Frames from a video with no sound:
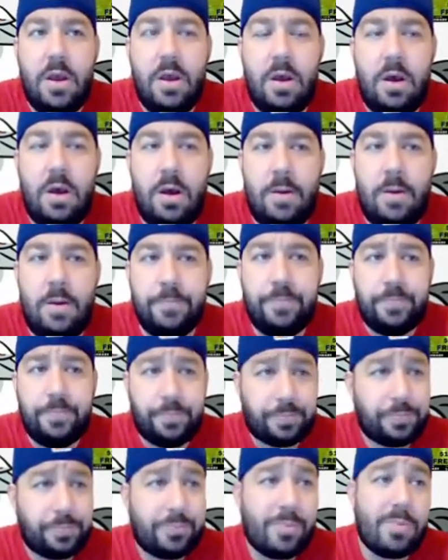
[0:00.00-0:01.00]
Of
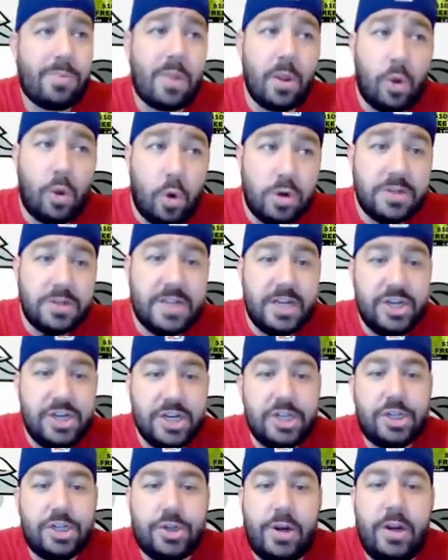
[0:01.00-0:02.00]
course, they
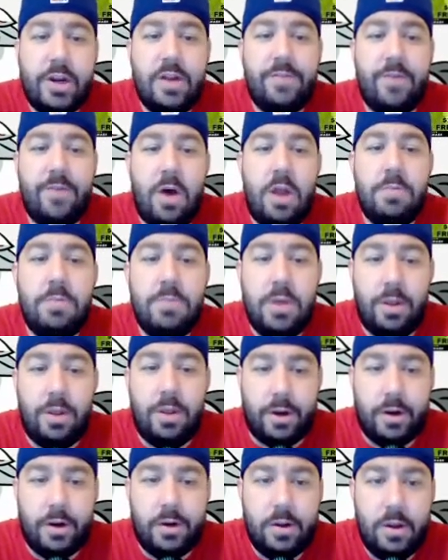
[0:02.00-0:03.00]
just traded Von
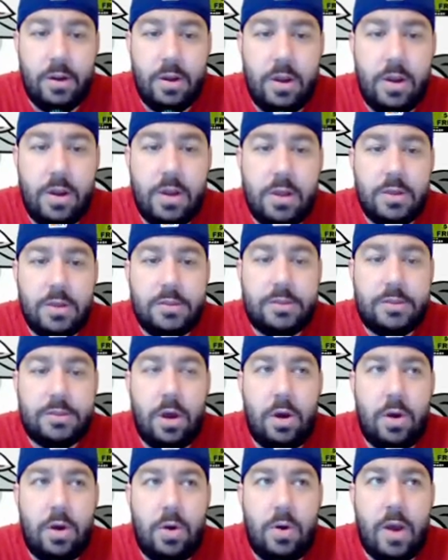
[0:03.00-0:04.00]
Miller,
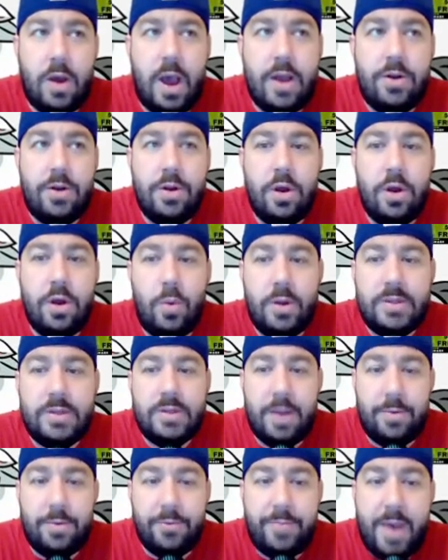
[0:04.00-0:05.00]
so I don't know what
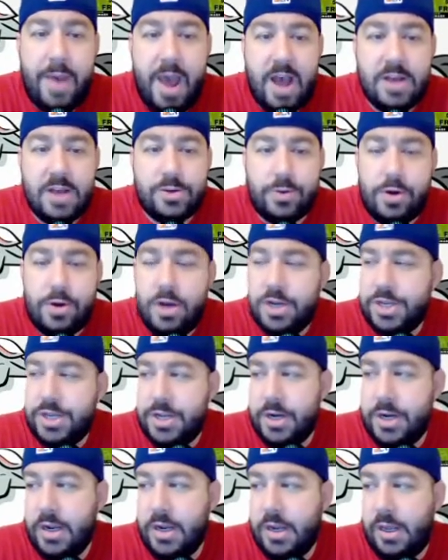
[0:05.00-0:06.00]
type of pass rush
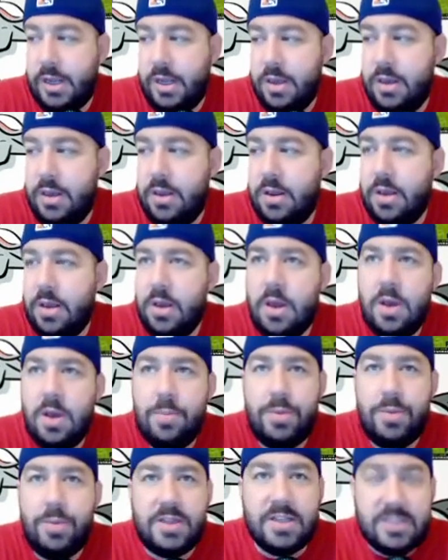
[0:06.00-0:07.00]
they're going to get,
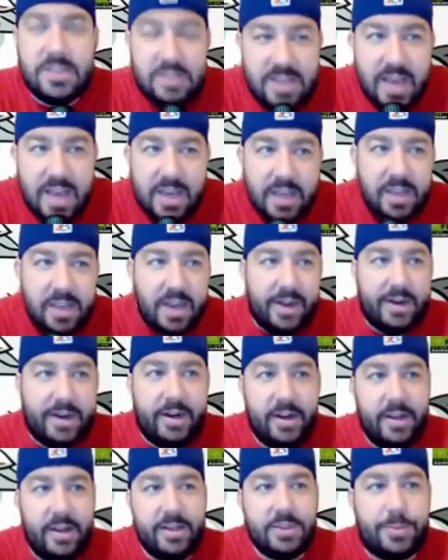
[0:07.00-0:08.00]
but the
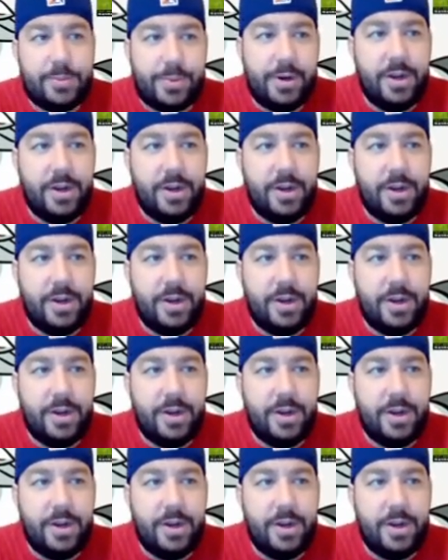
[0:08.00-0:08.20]
secondary is pretty